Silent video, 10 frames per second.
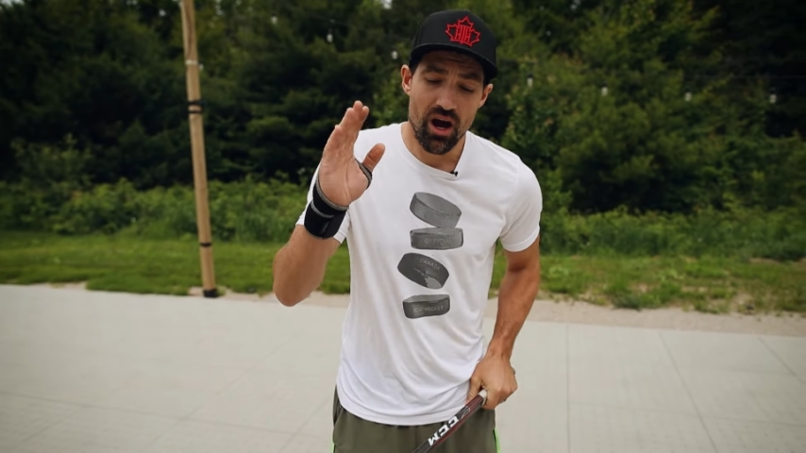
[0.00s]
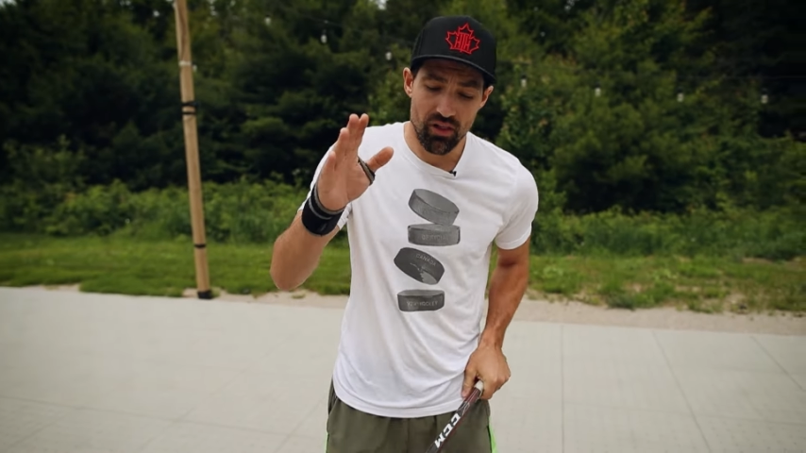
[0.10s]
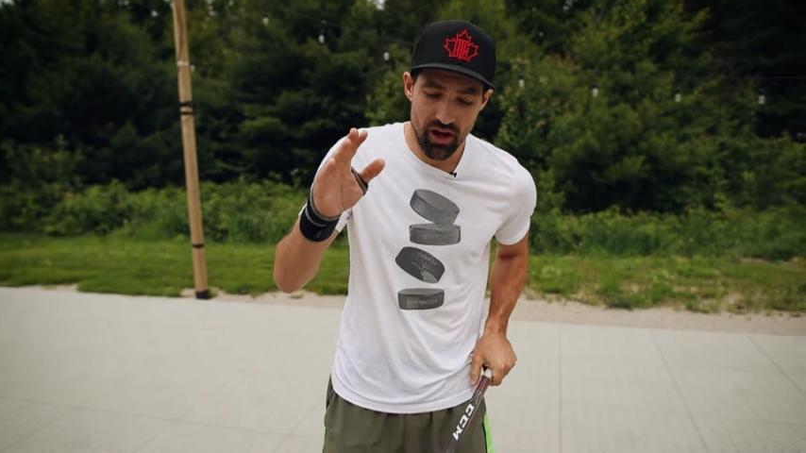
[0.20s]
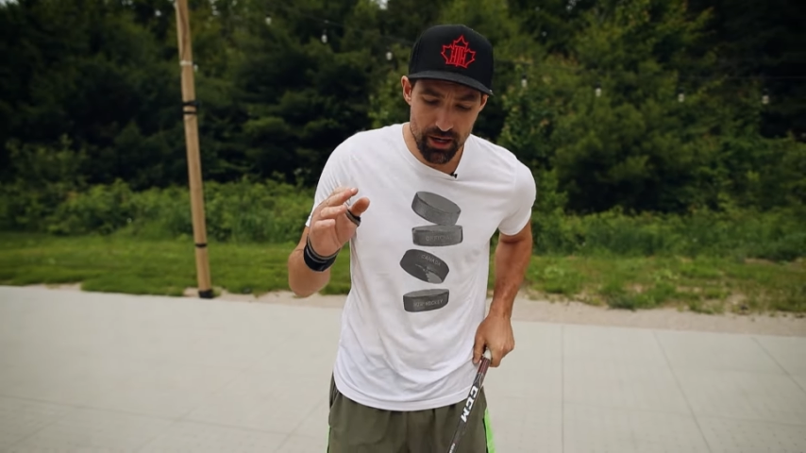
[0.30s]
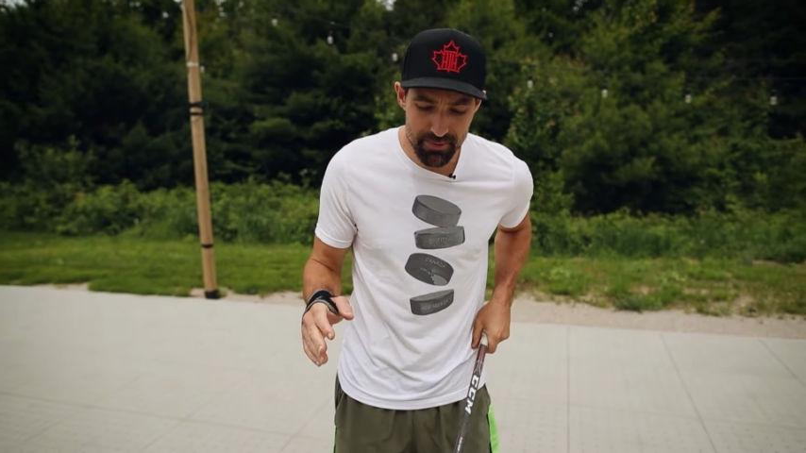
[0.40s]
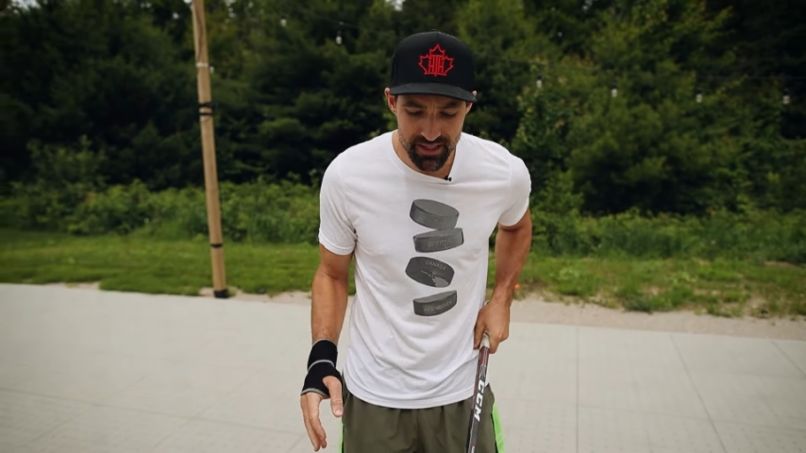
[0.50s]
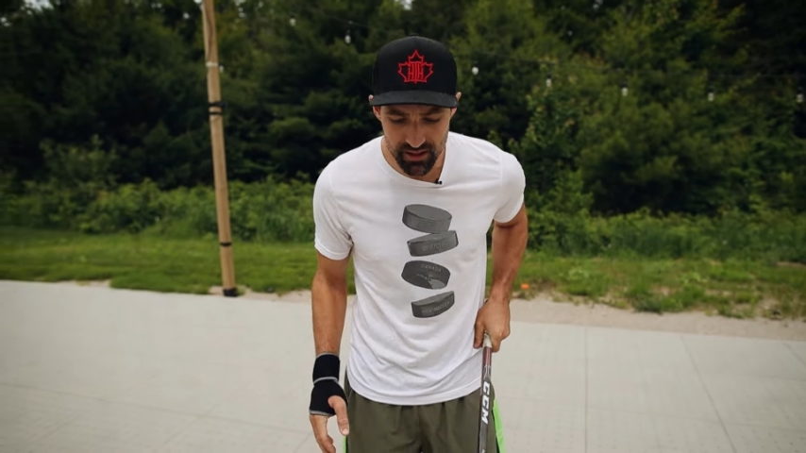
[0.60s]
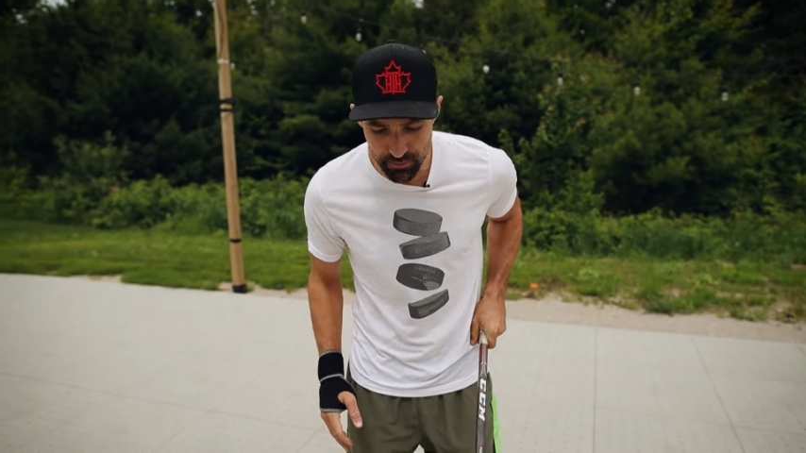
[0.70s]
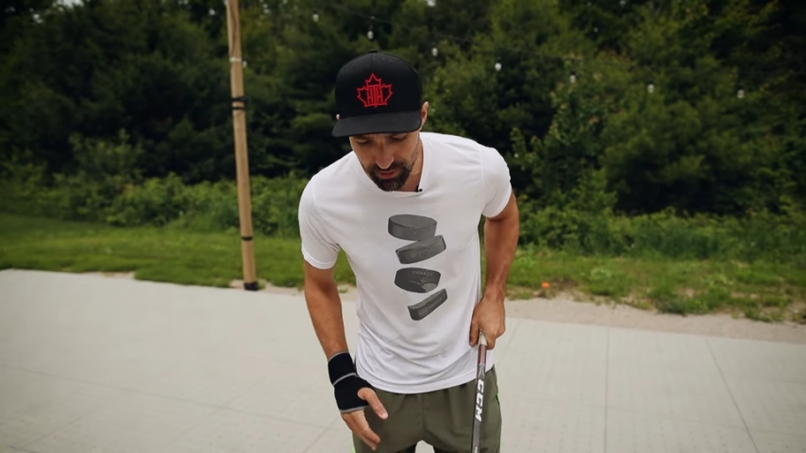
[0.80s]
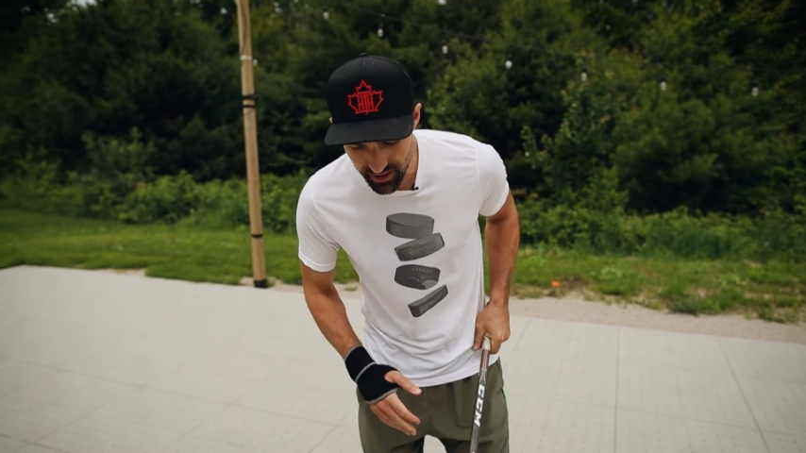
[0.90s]
A lot of
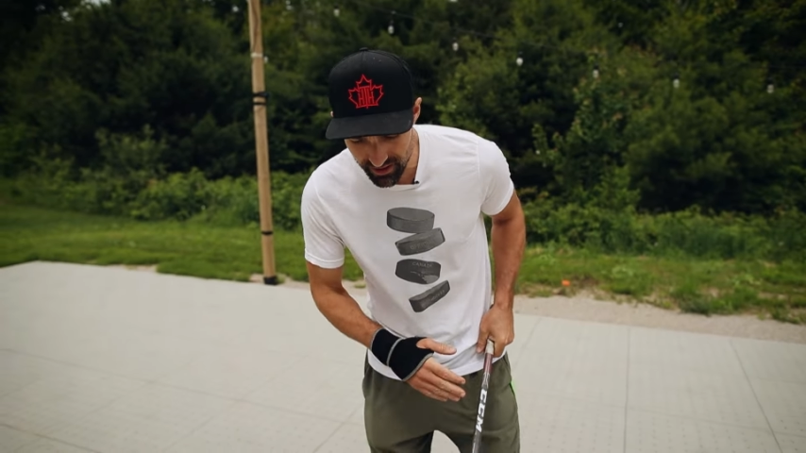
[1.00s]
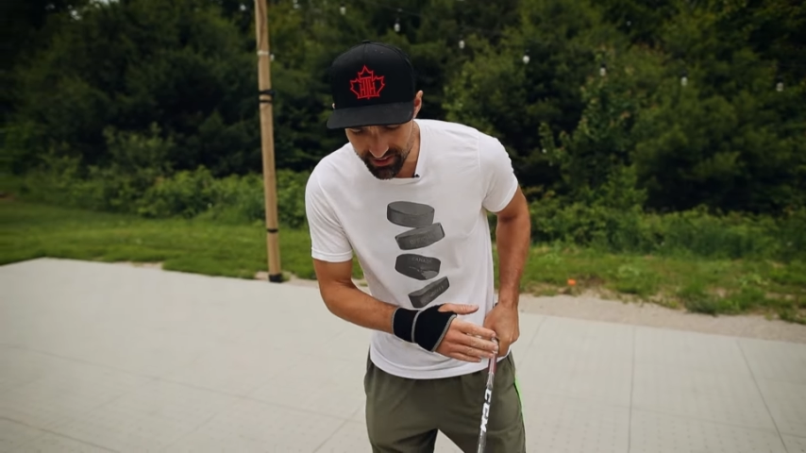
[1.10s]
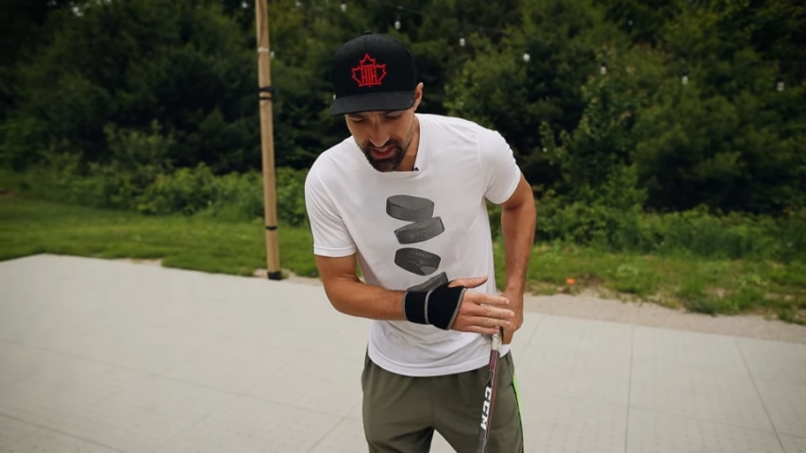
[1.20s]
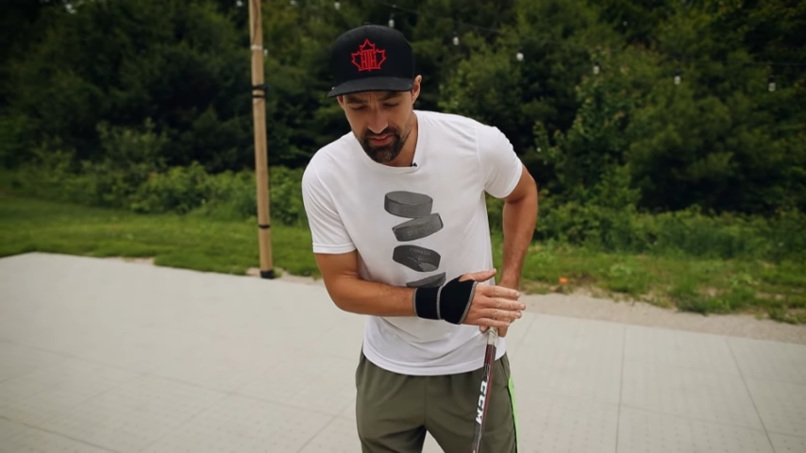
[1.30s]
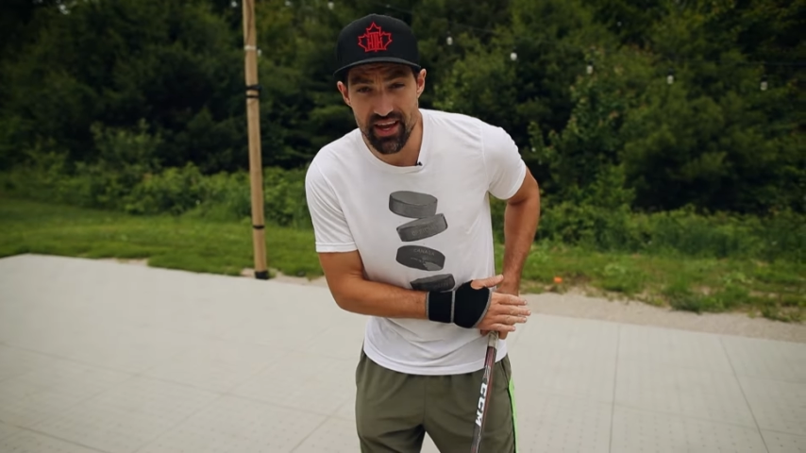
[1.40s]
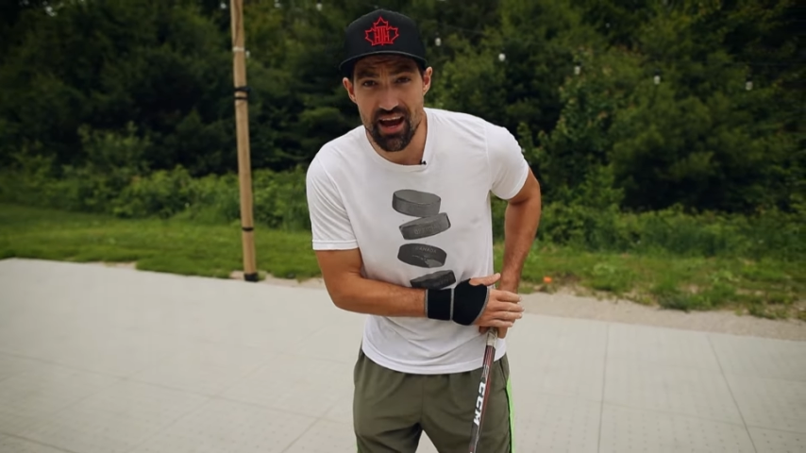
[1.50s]
beginner players, they